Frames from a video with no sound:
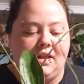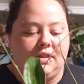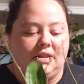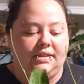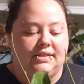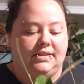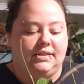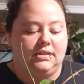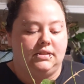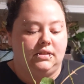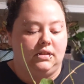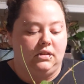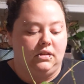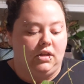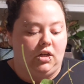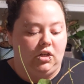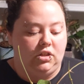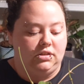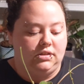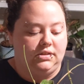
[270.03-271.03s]
This is the
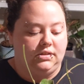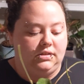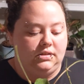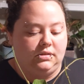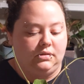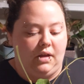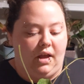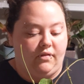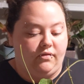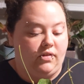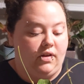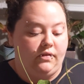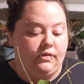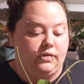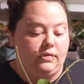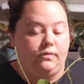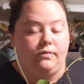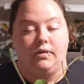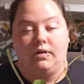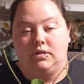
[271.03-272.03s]
largest.
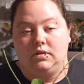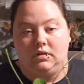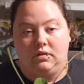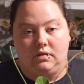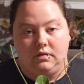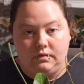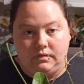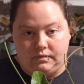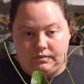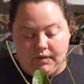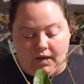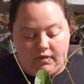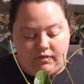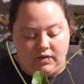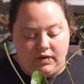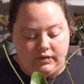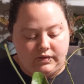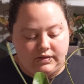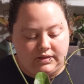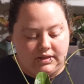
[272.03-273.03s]
First off, I've
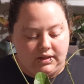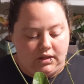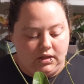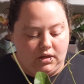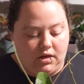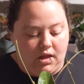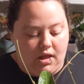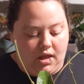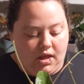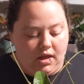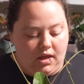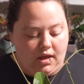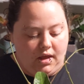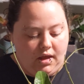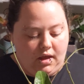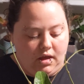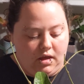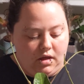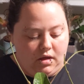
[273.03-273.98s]
never seen a